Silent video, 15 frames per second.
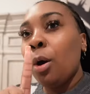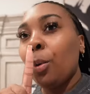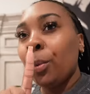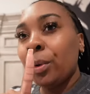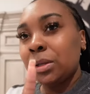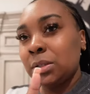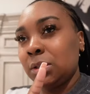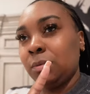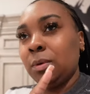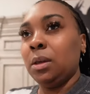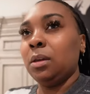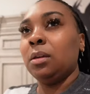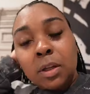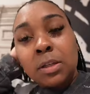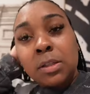Once a
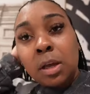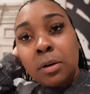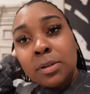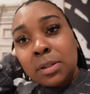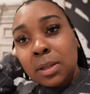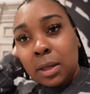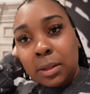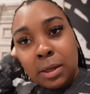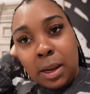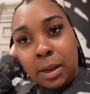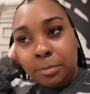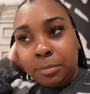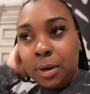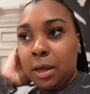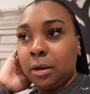week. So it's not that
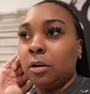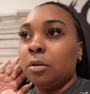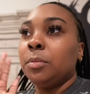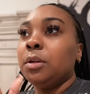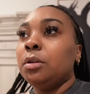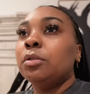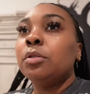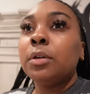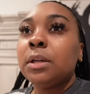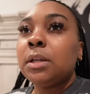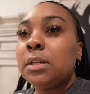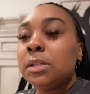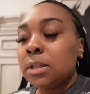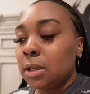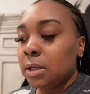I'm not going to be doing
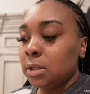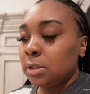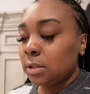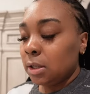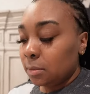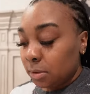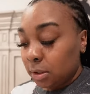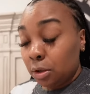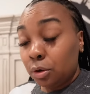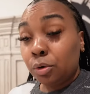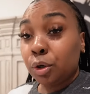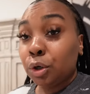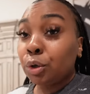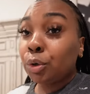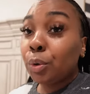these things. I'm still
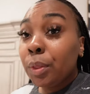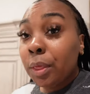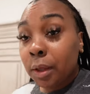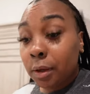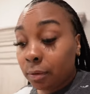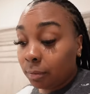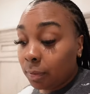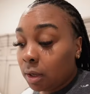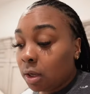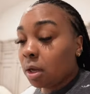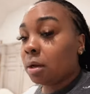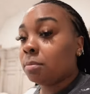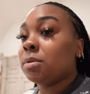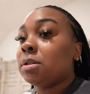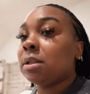going to do them.
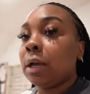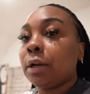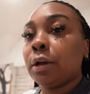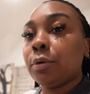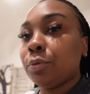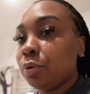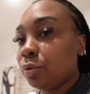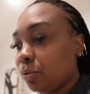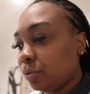I'm just not going to do